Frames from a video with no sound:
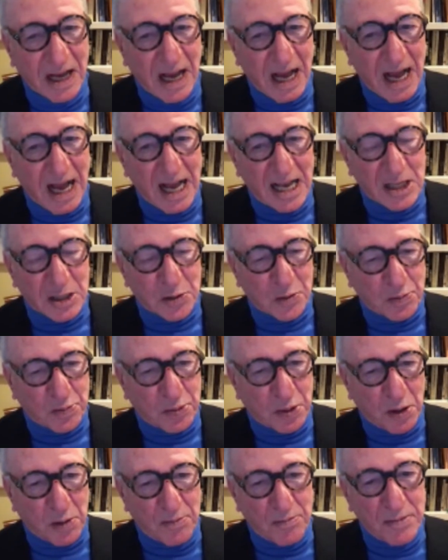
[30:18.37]
as
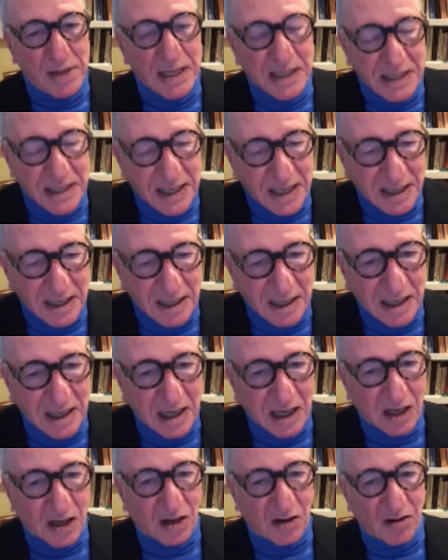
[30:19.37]
permitting
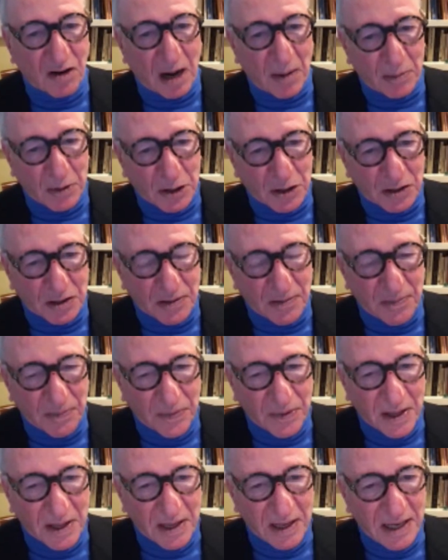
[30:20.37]
corruption.
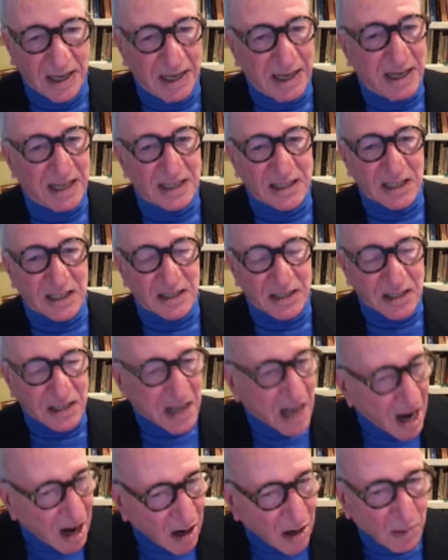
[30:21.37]
It is a
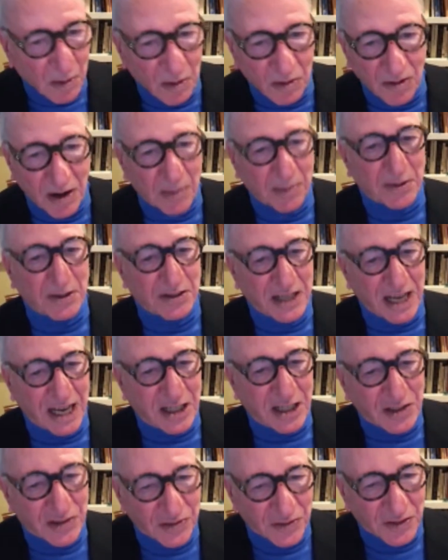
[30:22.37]
terrible
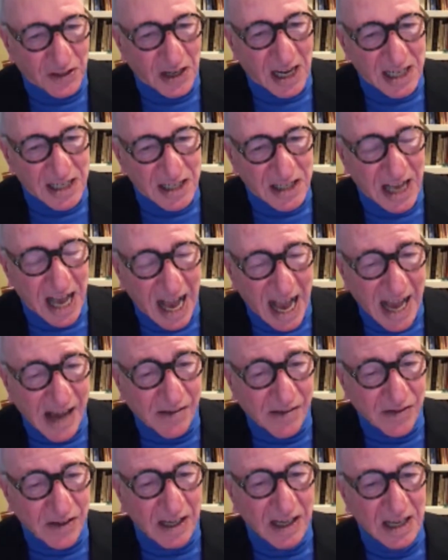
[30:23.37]
reputation for us to
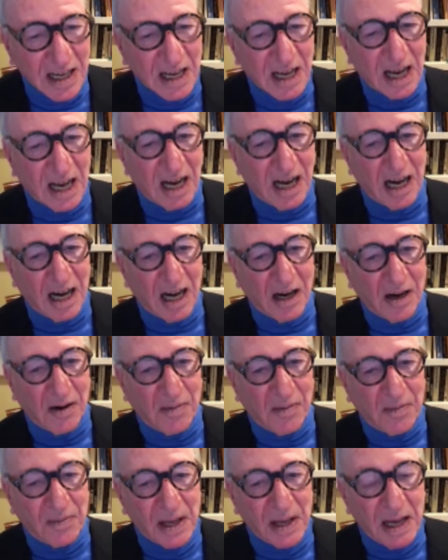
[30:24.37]
have.
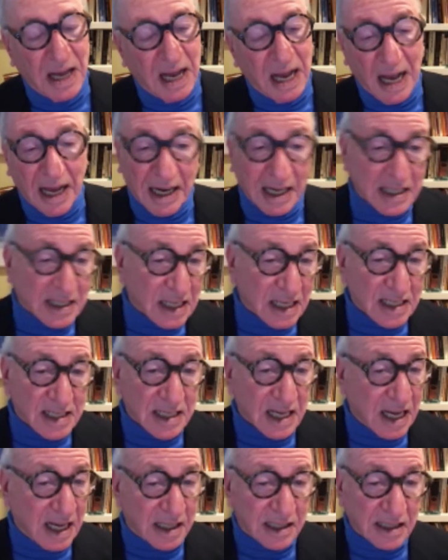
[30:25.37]
And as I
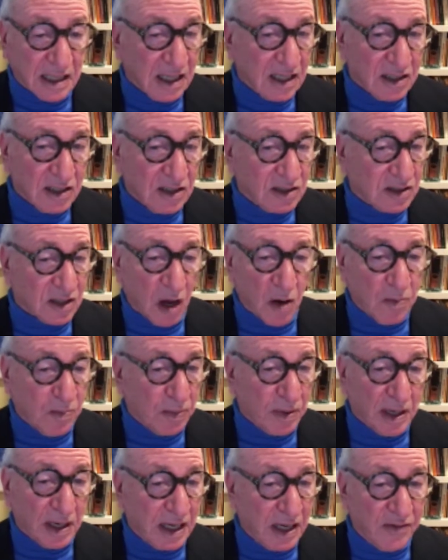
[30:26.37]
said, you don't
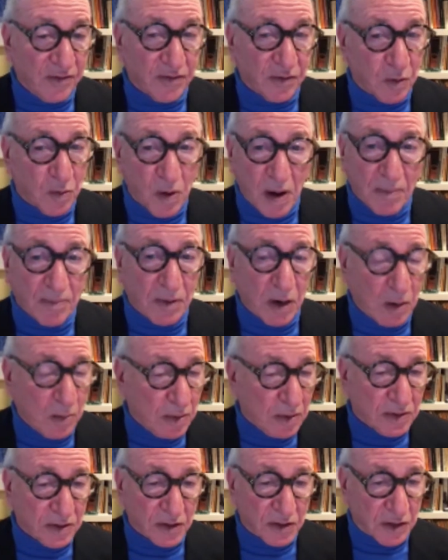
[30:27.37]
believe for one
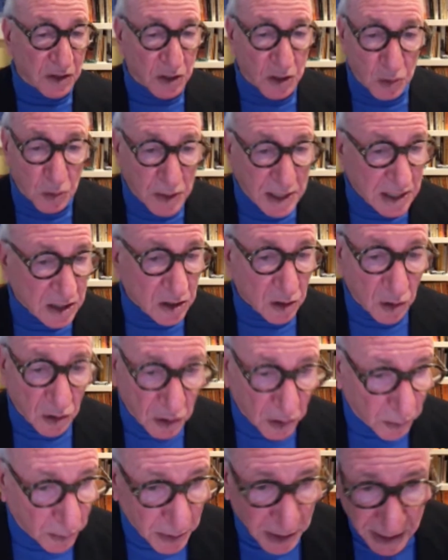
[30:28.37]
moment that the Swiss or
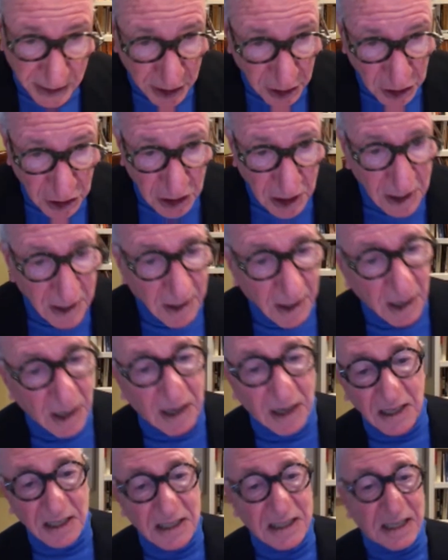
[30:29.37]
the British are
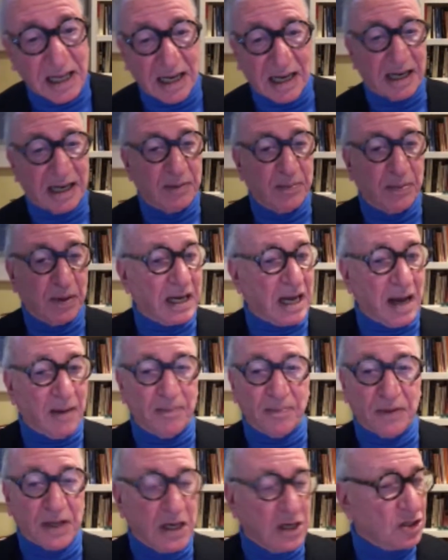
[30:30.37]
going to suddenly
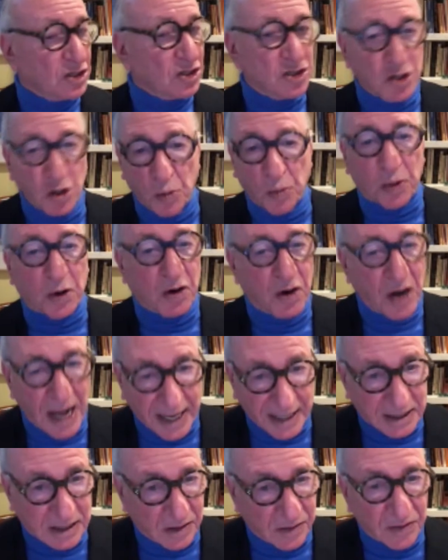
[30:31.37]
become super
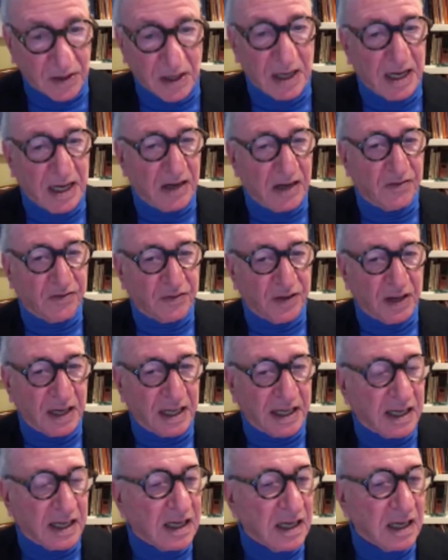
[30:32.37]
active in
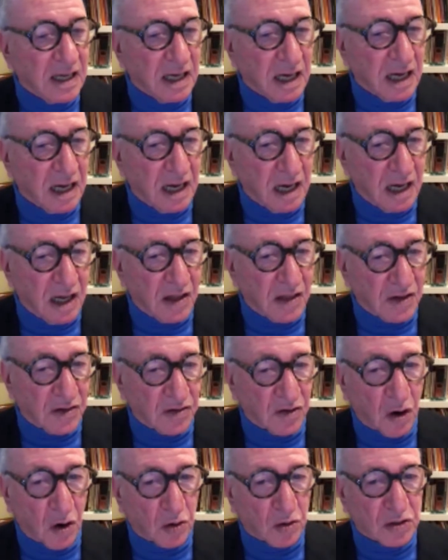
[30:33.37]
filling the
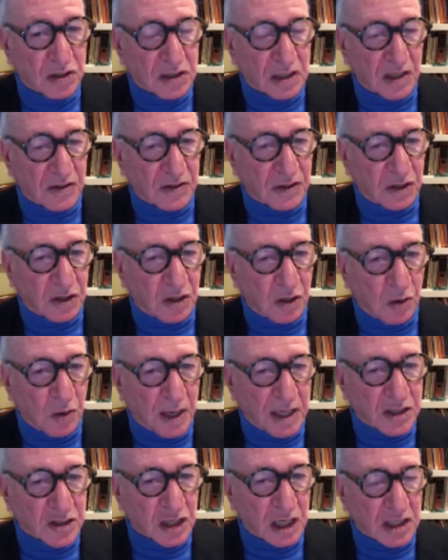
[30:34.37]
roles that the
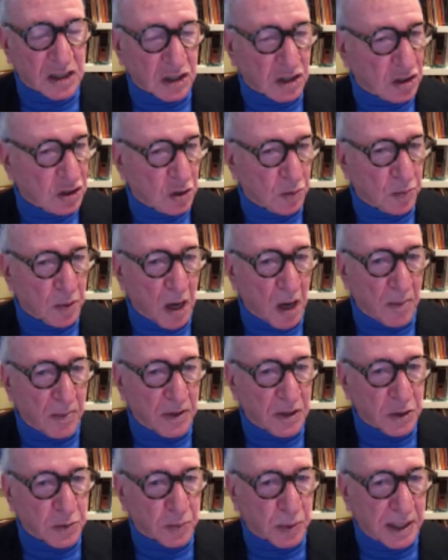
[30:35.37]
US Justice
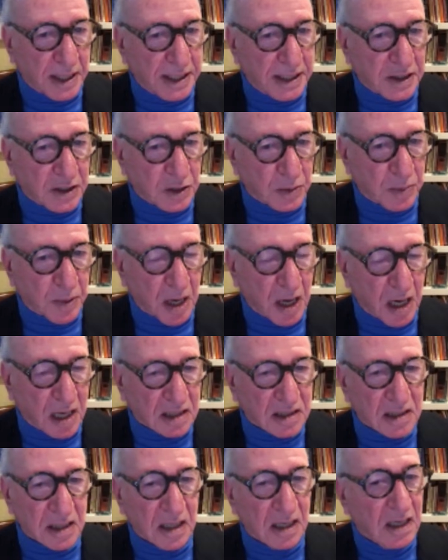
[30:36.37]
Department has played in the
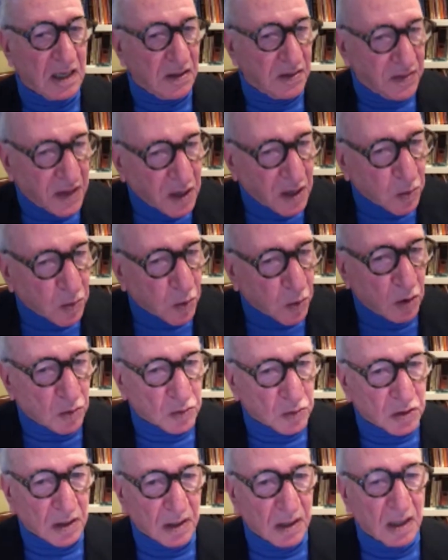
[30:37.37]
past. They
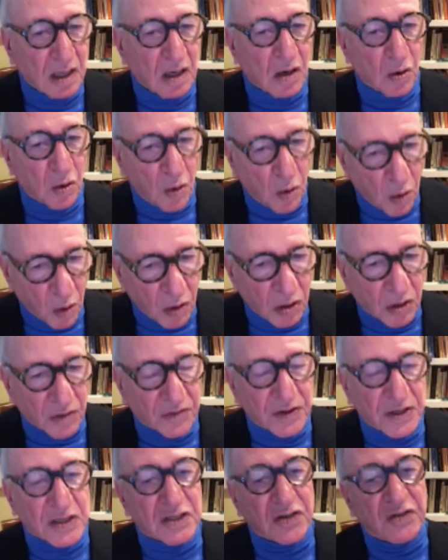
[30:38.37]
won't. All of
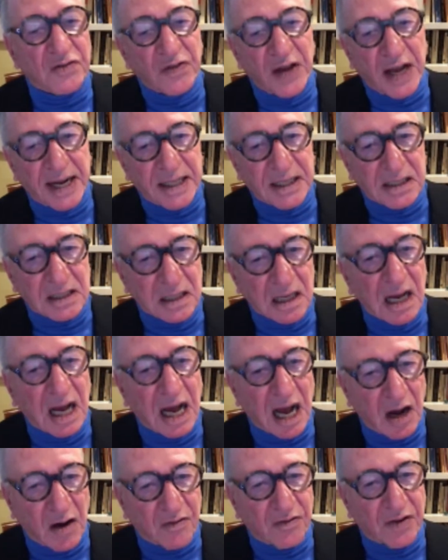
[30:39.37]
this affects
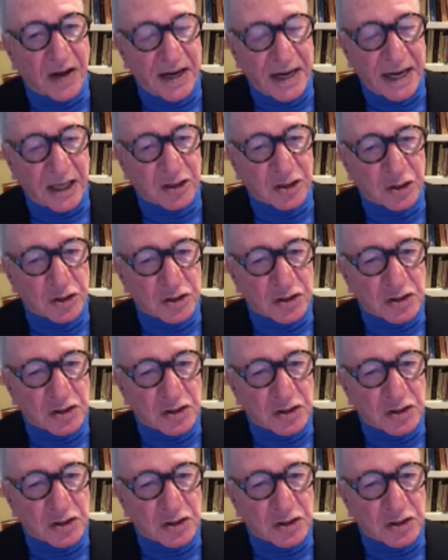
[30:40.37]
our financial